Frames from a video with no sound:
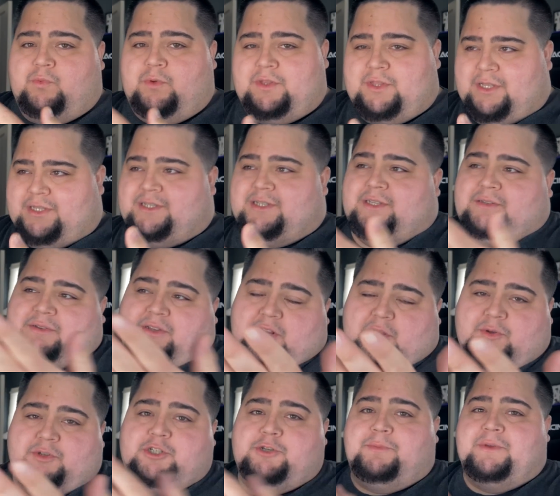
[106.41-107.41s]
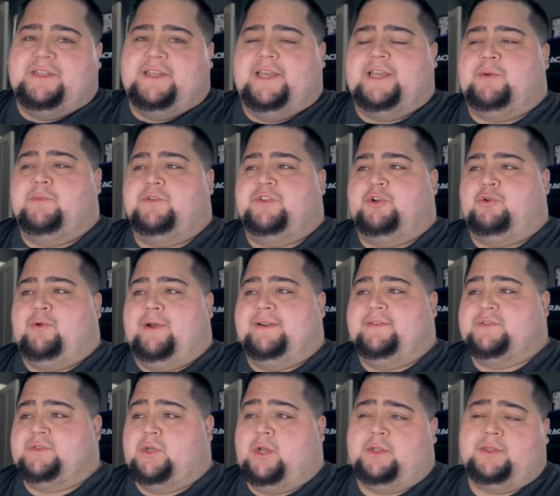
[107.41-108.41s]
this, you know, it should be taken with a grain
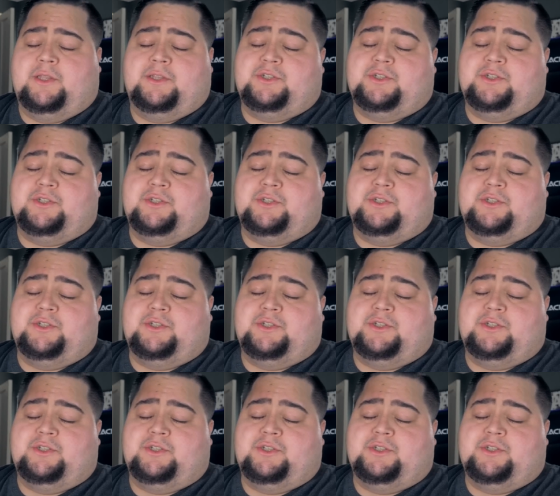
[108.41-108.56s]
of salt.